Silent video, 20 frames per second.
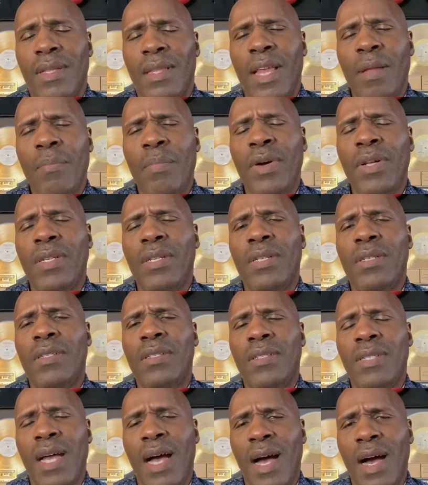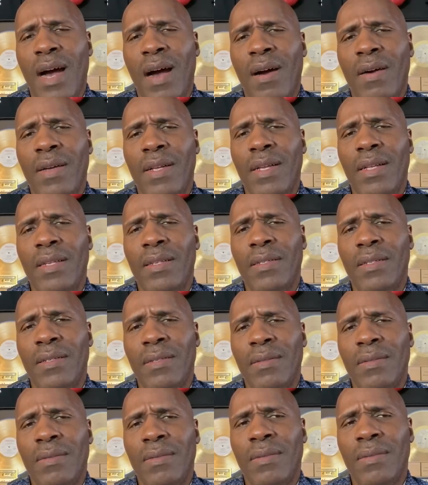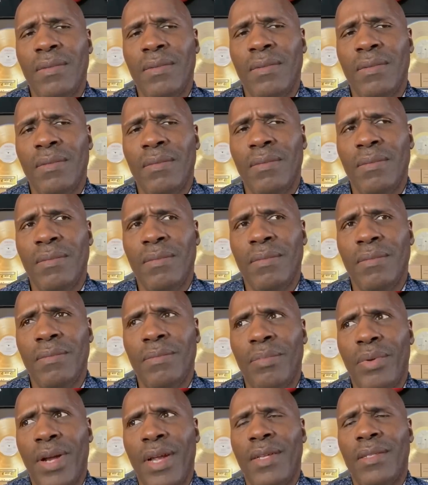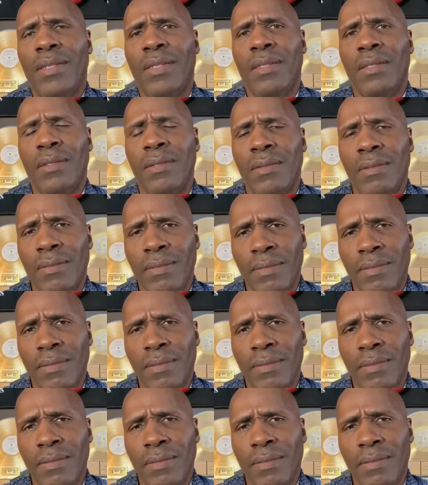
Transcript: They put this child in prison